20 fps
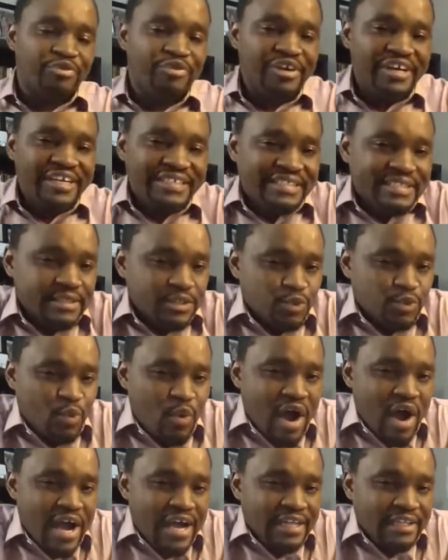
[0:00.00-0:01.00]
reasons
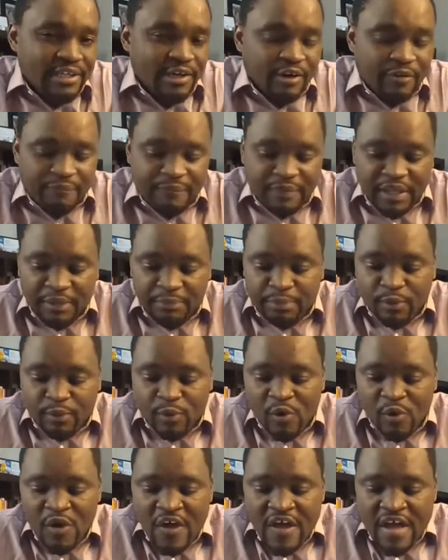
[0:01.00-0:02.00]
why a lot of
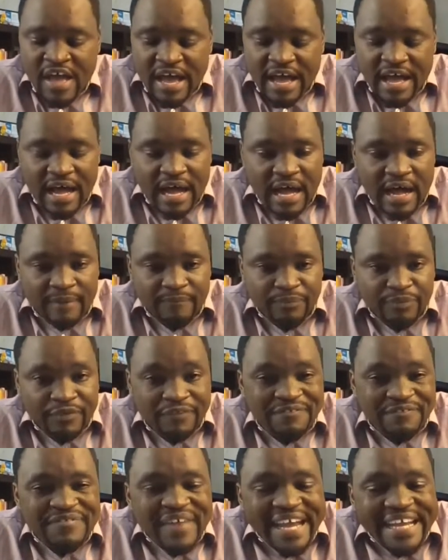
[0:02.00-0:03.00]
people um,
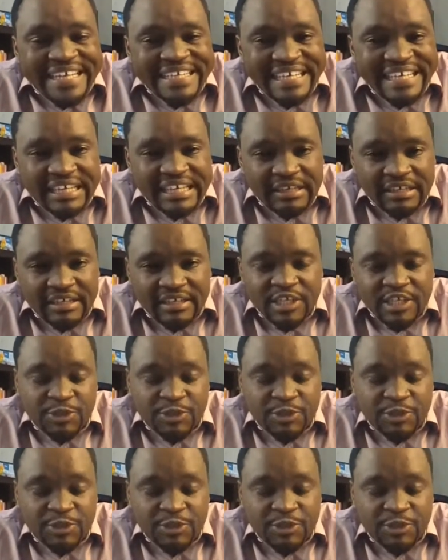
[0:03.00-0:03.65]
failing,